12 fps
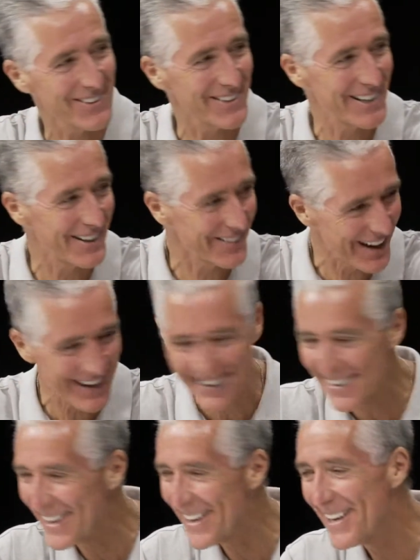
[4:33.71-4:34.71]
Yeah,
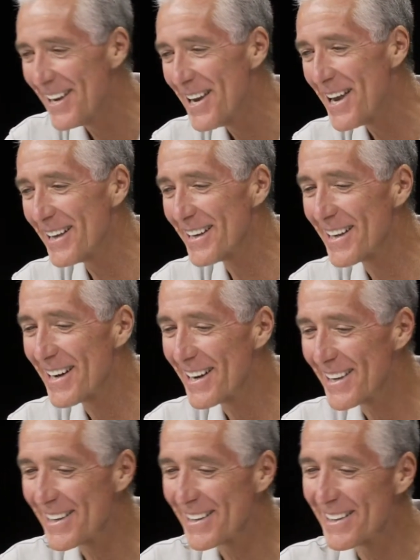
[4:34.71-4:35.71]
right. And
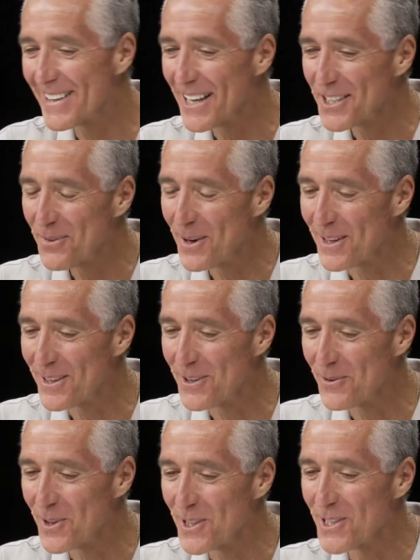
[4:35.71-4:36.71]
I think that's when
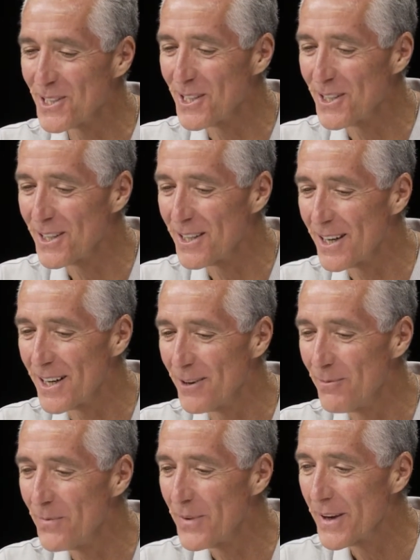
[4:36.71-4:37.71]
you really see
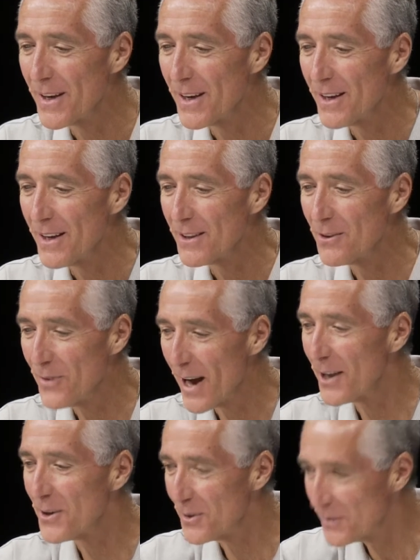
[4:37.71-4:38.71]
the
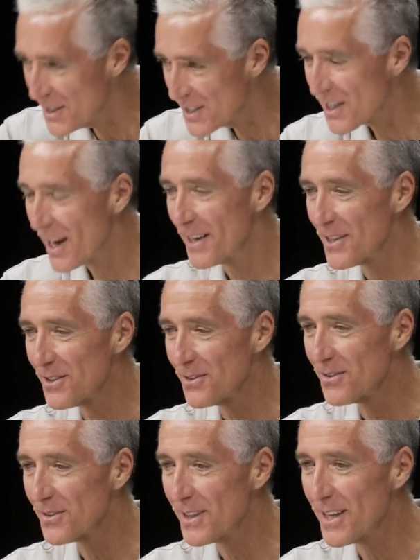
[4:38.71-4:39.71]
value of these kinds
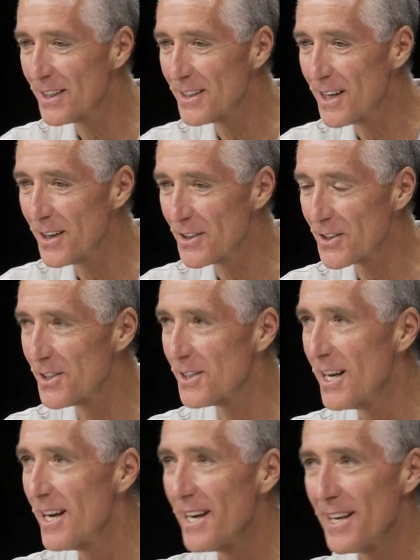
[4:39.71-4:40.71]
of get-togethers, because
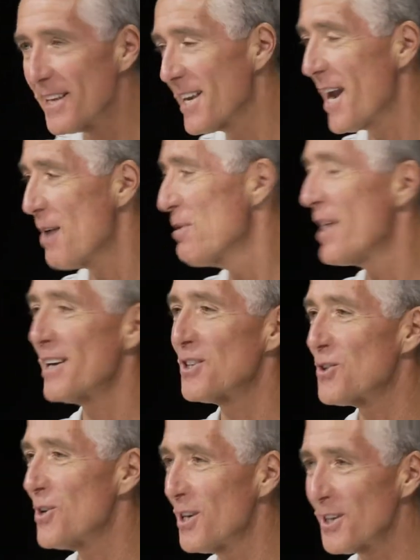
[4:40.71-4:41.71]
in the cab of that
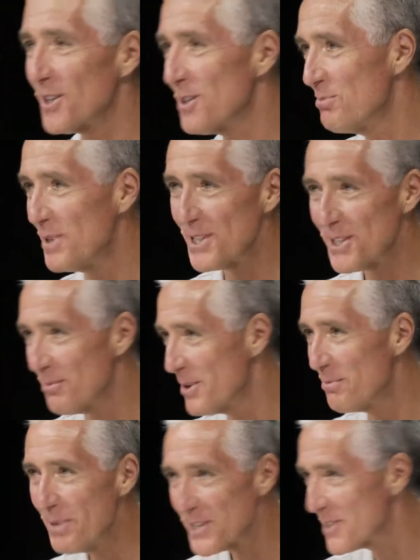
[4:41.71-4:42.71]
truck can be some of
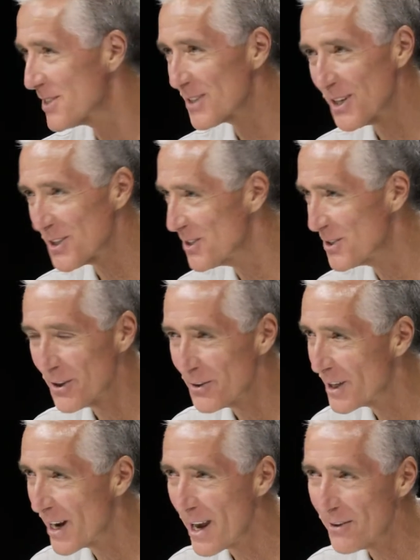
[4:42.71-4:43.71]
the best discussions you're ever
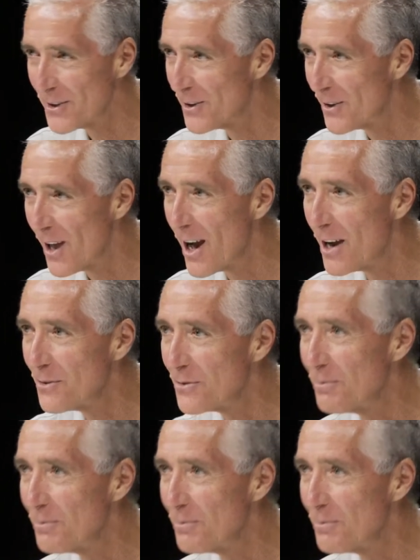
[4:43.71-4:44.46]
going to have in your life.